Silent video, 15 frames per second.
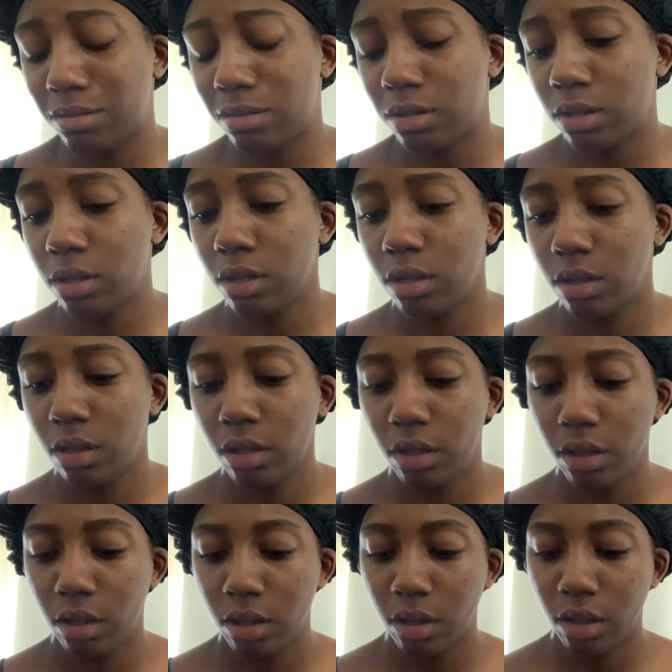
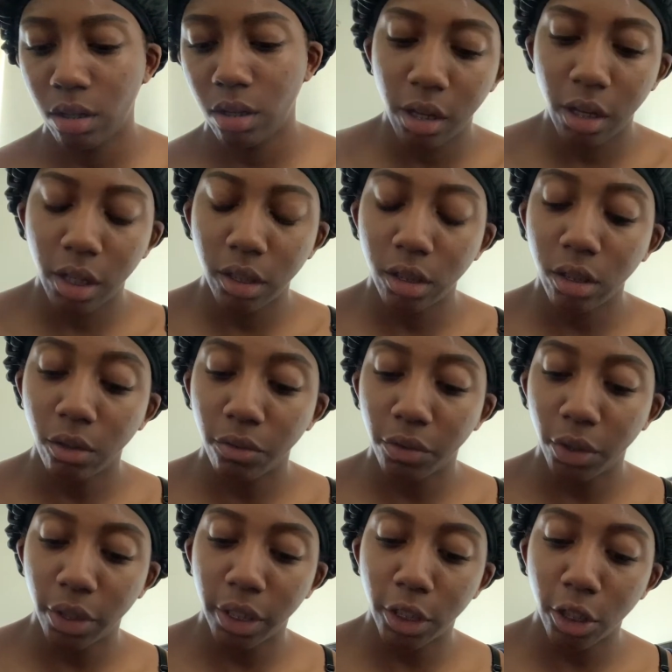I just don't
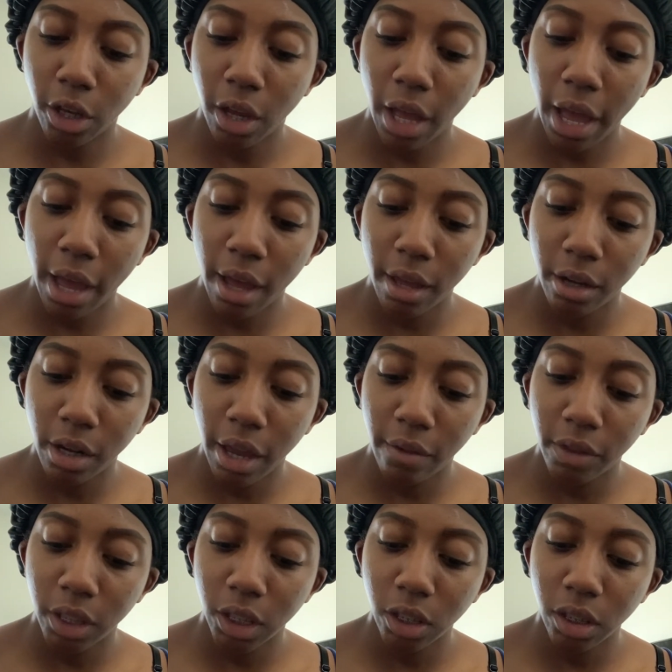feel good, y'all. I
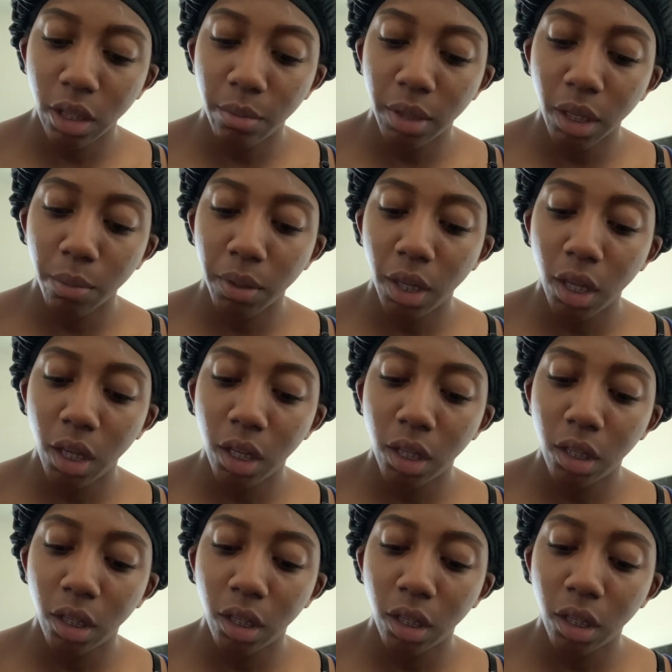have this stomach pain.